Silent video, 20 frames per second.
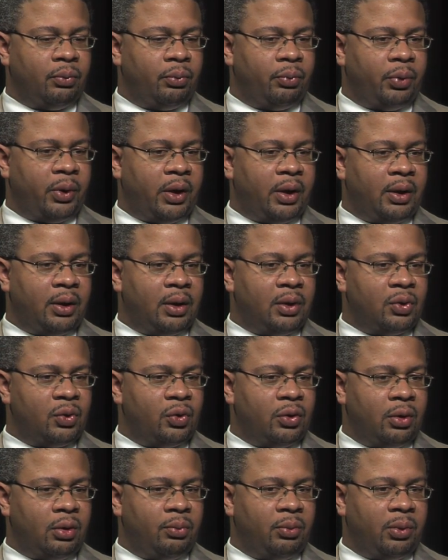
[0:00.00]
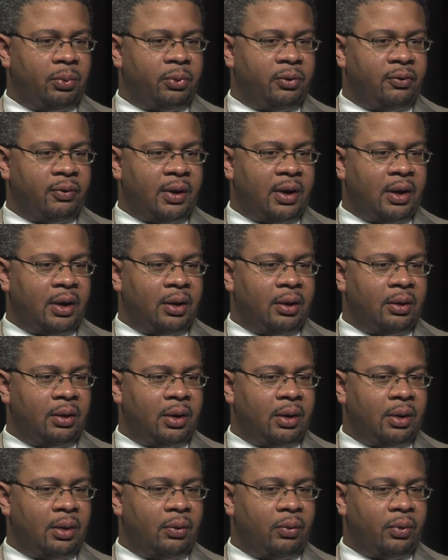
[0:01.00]
but should be provided
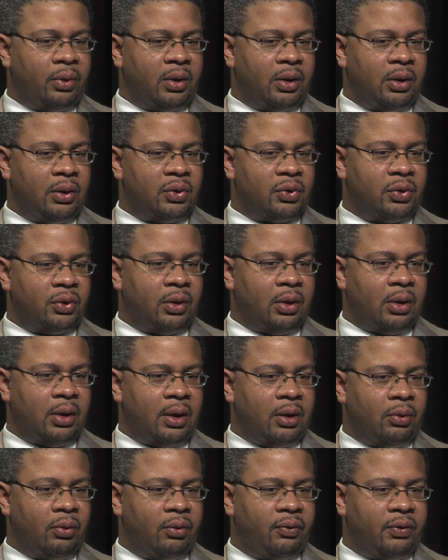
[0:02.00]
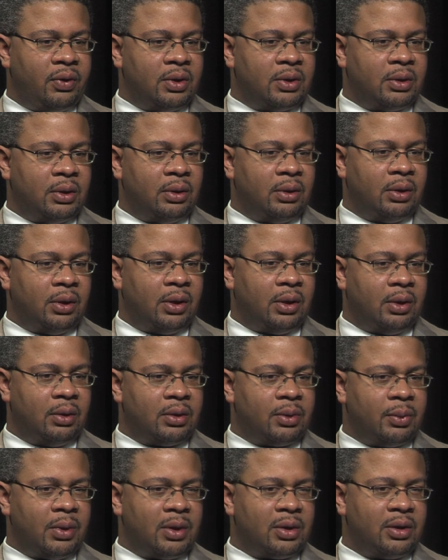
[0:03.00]
with each annual visit,
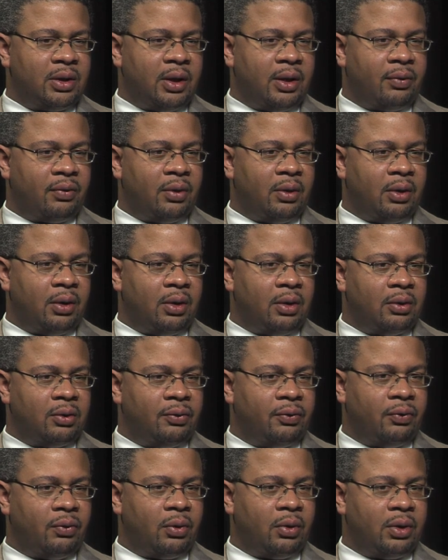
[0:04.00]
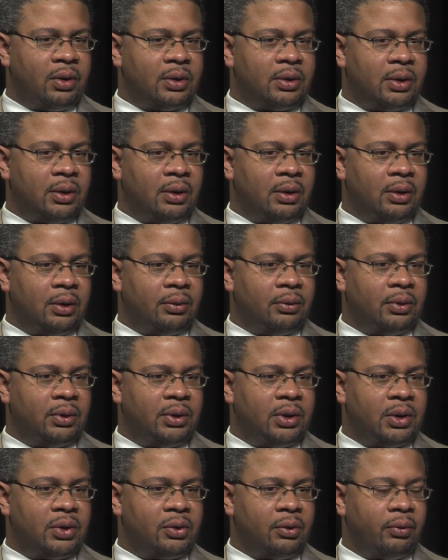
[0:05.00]
especially after the age of 40, is a
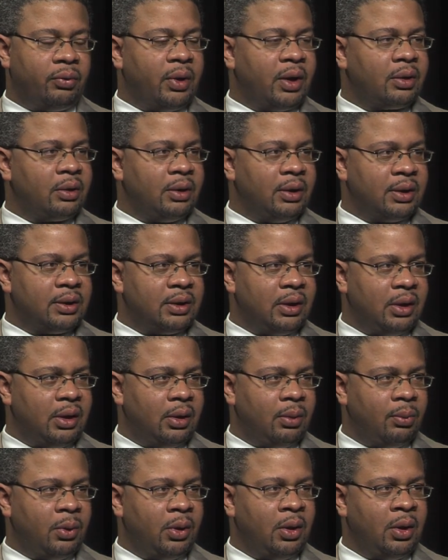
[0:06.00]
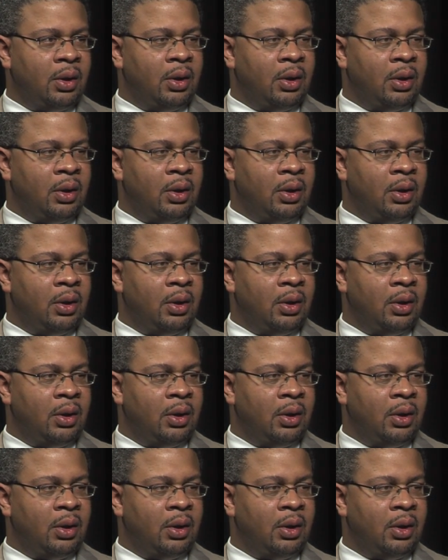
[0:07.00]
digital rectal exam,